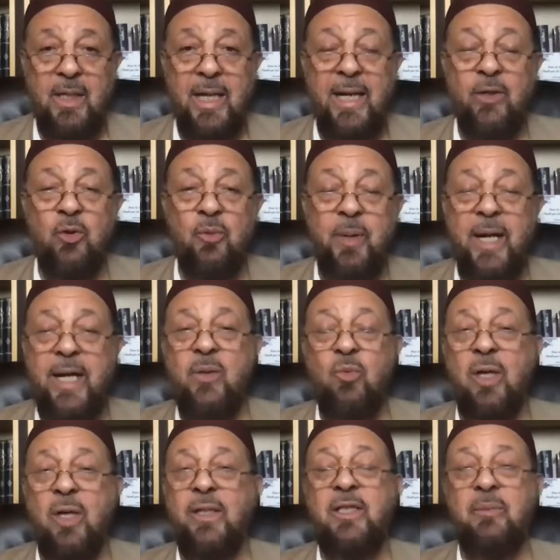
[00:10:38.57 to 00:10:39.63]
And Ubay
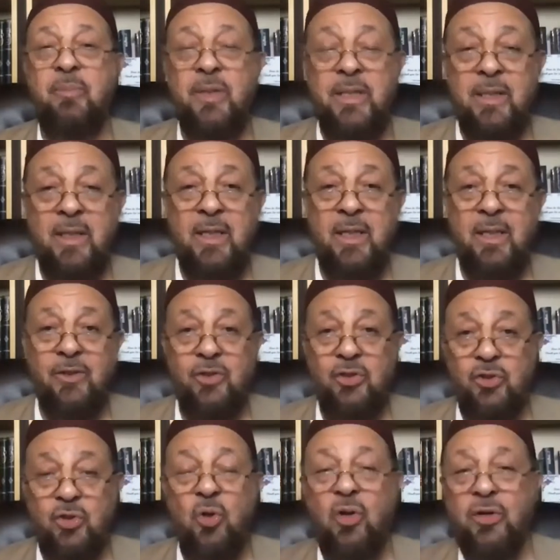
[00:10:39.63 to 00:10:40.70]
wanted to be
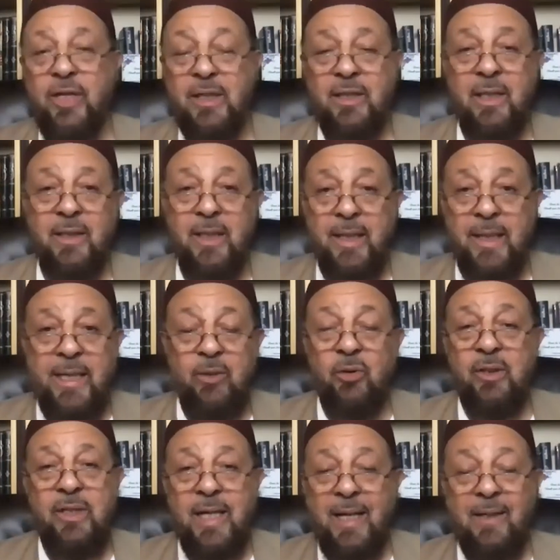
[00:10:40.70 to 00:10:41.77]
sure that he
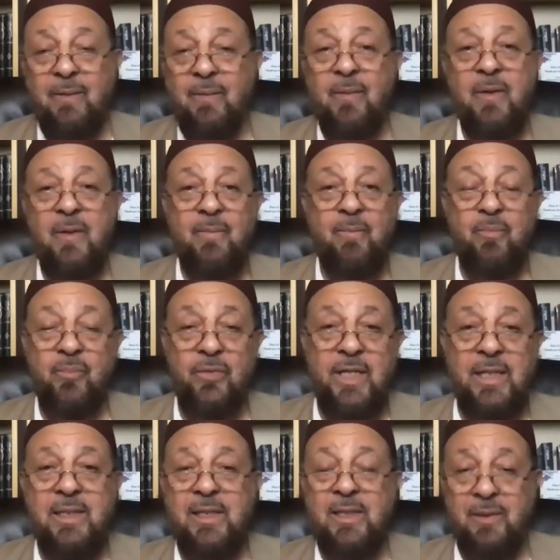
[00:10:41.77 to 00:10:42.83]
could get
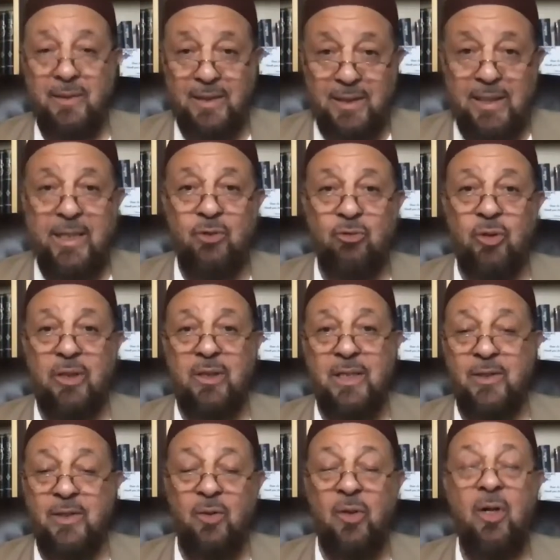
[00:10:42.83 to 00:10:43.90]
this secret,
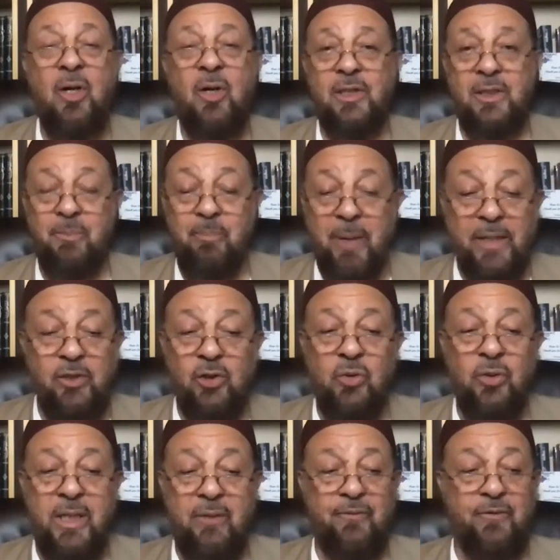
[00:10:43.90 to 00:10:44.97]
this
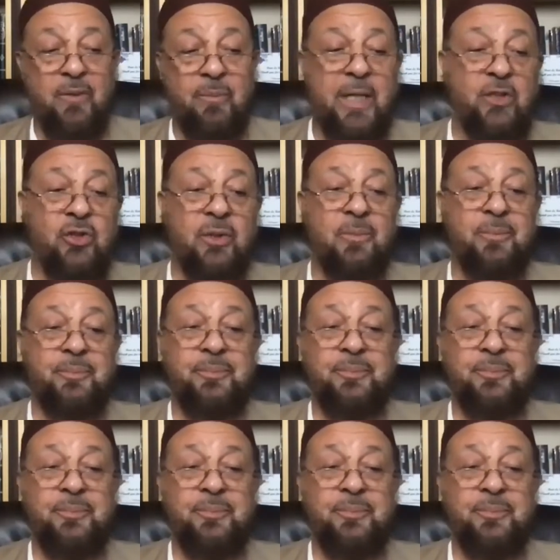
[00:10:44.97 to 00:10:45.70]
special information.